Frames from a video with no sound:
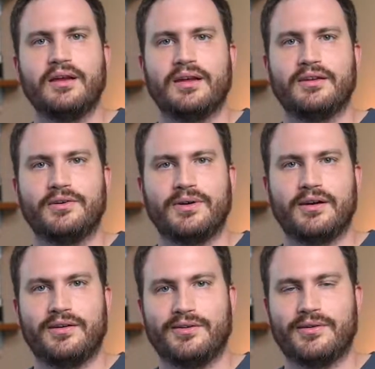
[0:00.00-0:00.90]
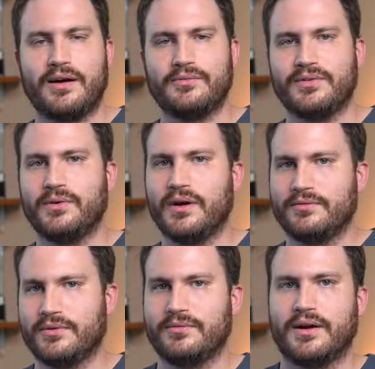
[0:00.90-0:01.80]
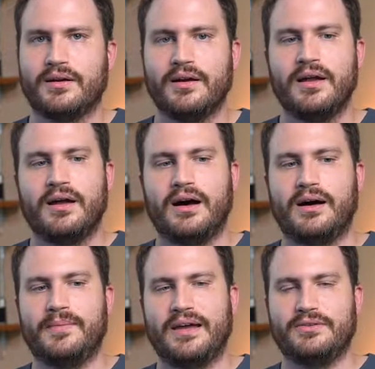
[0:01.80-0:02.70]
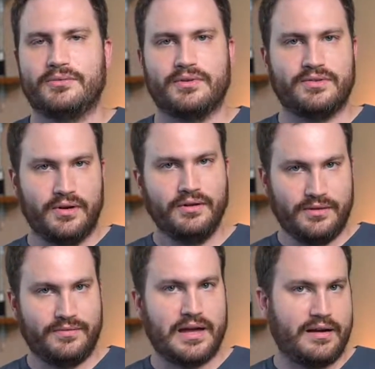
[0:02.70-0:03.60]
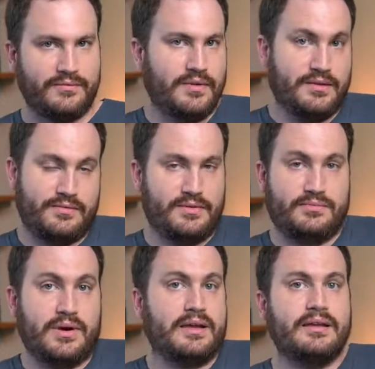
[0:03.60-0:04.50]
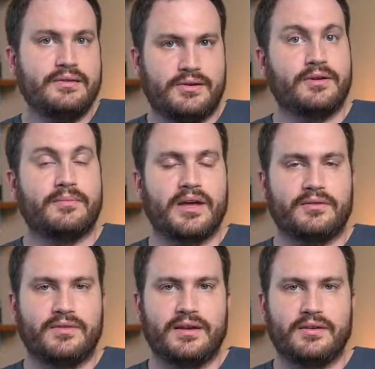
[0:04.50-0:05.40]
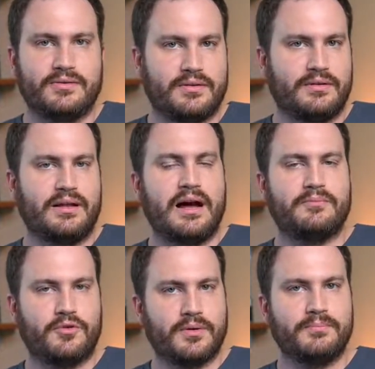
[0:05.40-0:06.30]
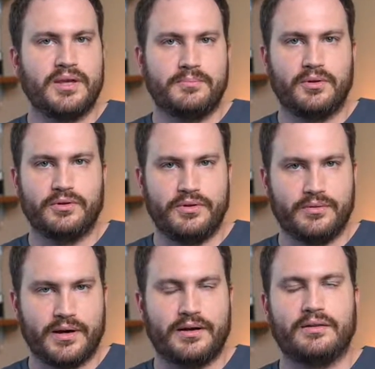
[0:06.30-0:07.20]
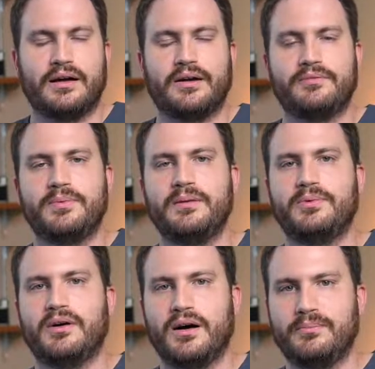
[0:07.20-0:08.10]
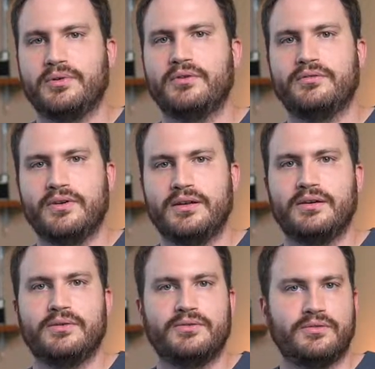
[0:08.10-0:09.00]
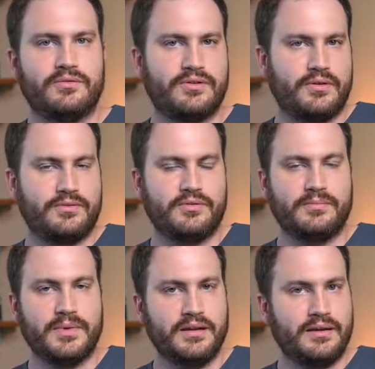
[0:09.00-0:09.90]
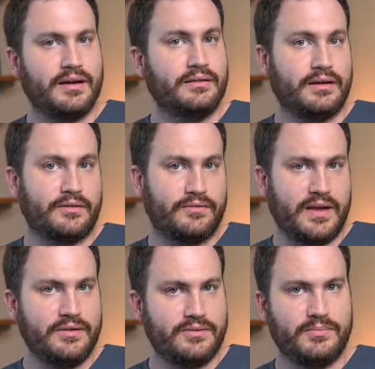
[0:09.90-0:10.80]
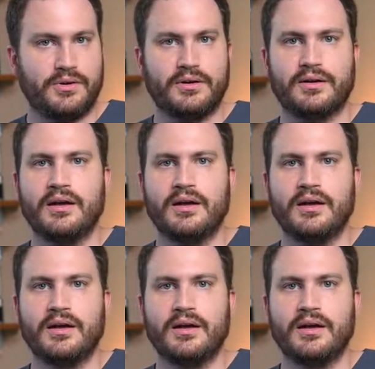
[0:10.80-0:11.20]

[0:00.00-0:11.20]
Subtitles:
and you carry it around with you everywhere. As a result of that, it's way easier to make videos, and a lot more people do it. A lot of people upload videos to social media like Facebook,